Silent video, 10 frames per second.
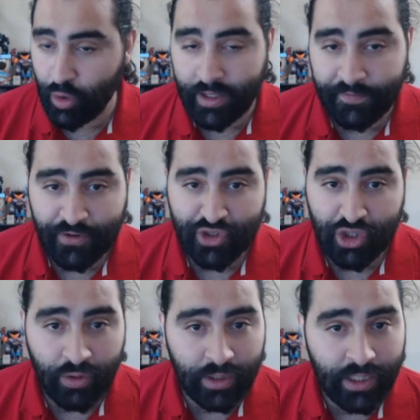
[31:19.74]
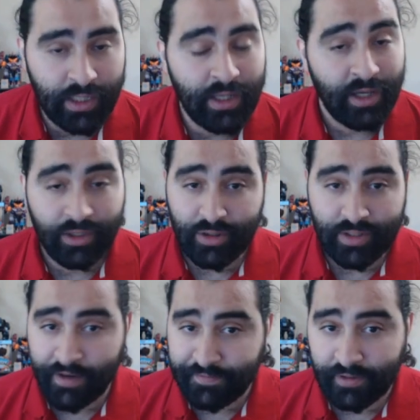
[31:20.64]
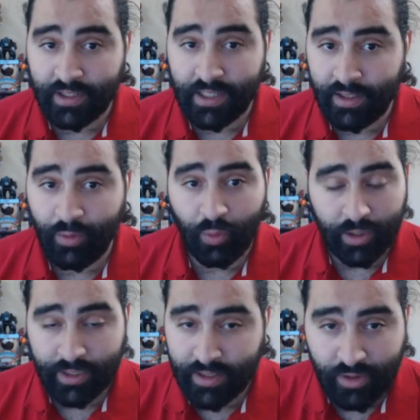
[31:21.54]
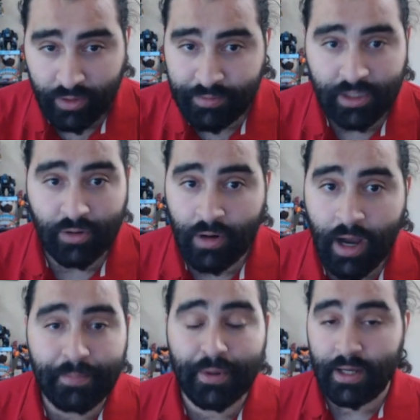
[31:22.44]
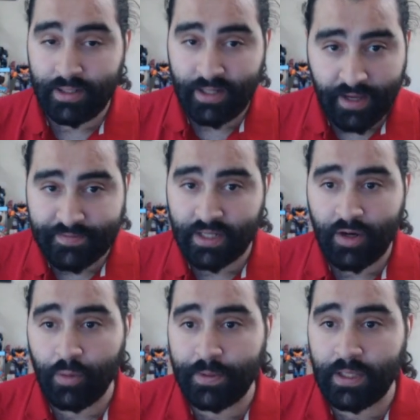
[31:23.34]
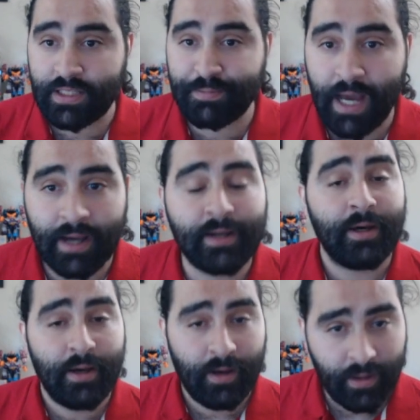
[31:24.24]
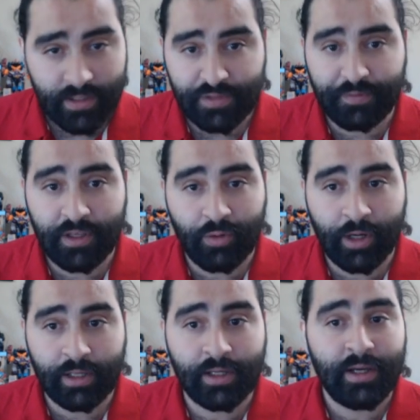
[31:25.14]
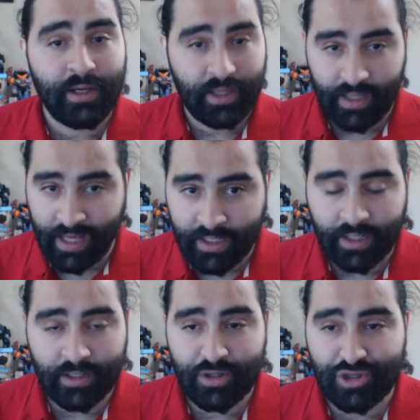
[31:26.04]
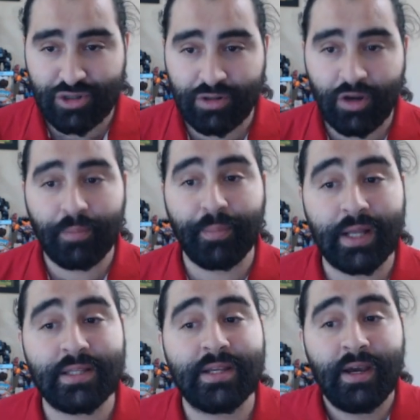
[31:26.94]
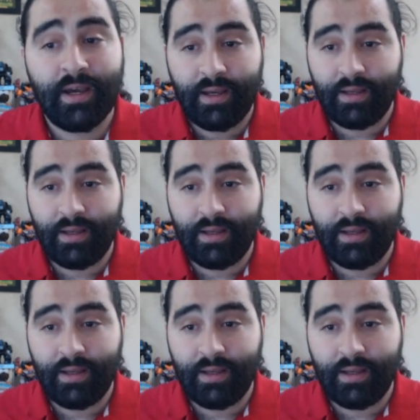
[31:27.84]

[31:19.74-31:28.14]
Working for Sony, you're definitely one of the cream of the crop devs, and I hope he gets back on his feet quick at another studio. But